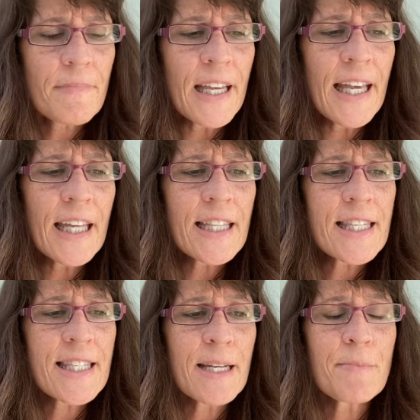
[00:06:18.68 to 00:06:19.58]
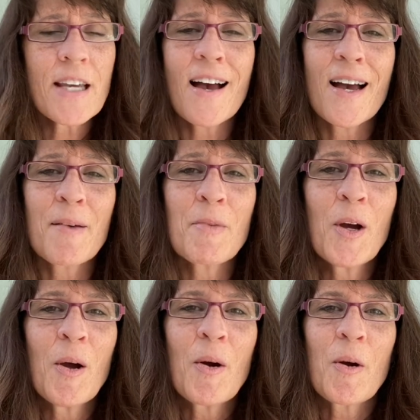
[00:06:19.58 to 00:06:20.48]
And at the same time,
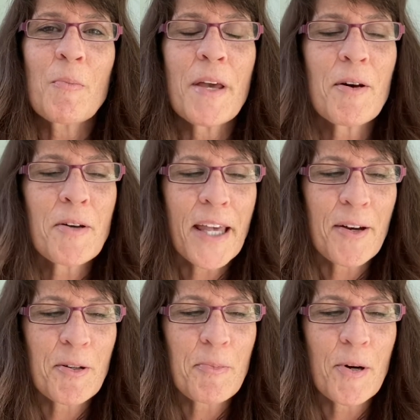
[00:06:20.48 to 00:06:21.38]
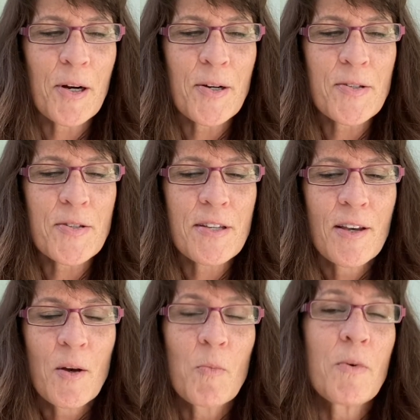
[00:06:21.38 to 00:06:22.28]
her male counterparts
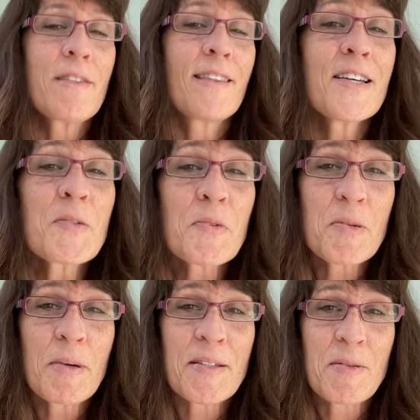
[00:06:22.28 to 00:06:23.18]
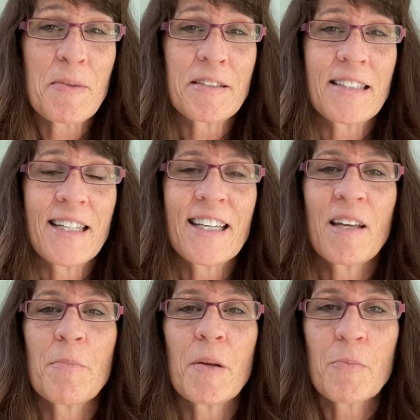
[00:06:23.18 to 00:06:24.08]
with less responsibility
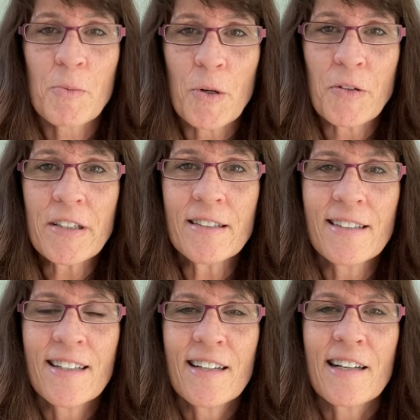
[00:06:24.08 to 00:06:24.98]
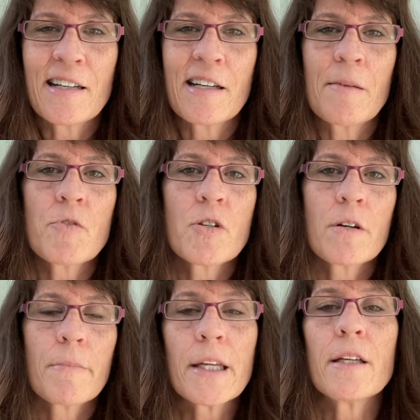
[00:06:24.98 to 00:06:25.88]
had been promoted. I'm sure
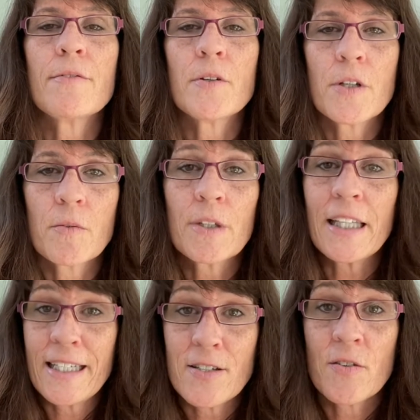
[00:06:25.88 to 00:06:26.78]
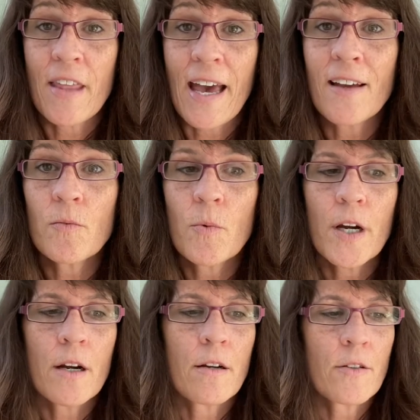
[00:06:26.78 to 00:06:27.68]
many of you can relate to that,
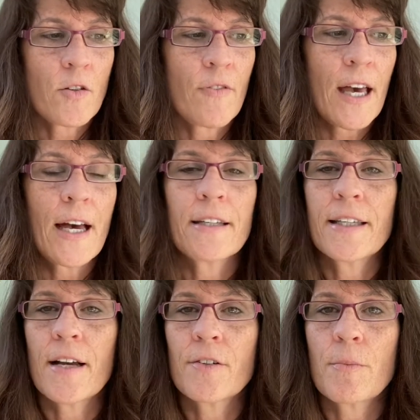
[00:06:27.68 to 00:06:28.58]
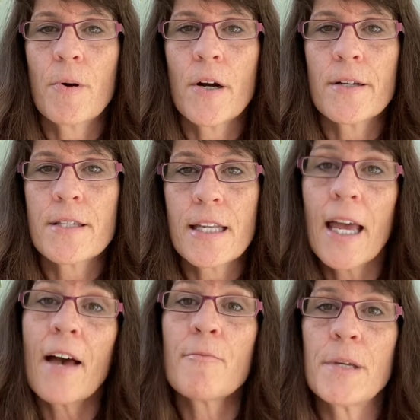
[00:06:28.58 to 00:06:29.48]
where you've had counterparts that
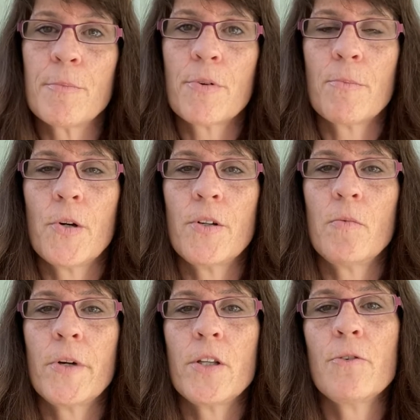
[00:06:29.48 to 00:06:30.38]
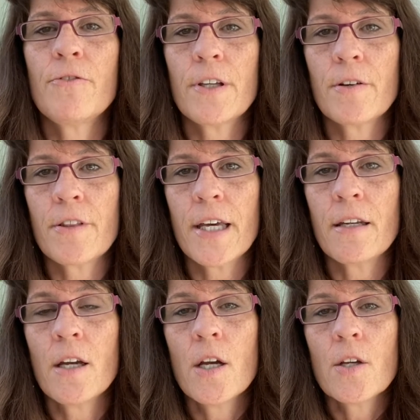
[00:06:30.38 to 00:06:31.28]
have been promoted when you feel that
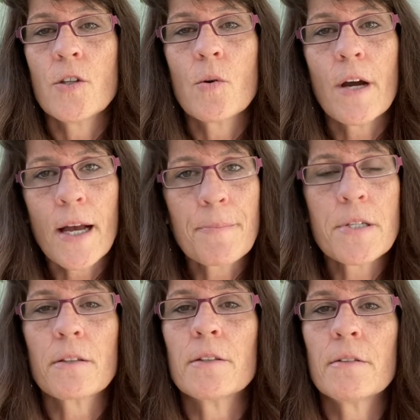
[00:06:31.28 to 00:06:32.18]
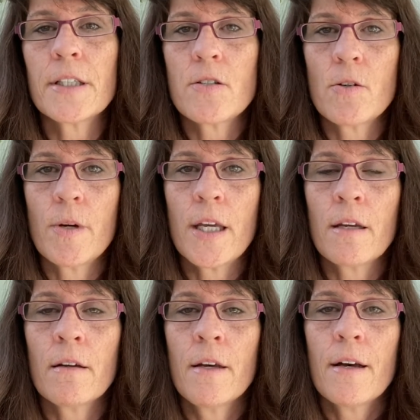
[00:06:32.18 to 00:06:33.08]
you're absolutely
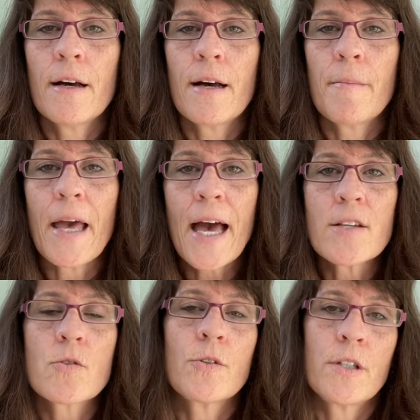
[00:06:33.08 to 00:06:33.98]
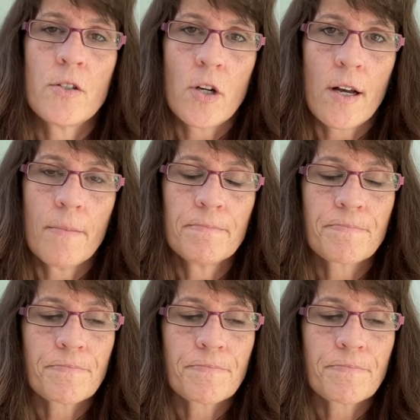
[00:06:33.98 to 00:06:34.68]
doing as good a job.